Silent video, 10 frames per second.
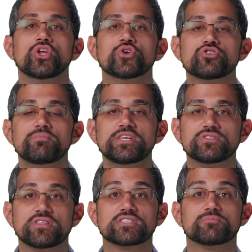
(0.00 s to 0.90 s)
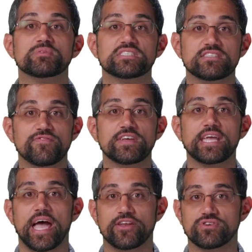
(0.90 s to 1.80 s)
You should be using the
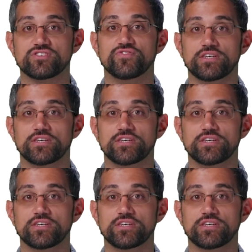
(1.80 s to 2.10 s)
specific address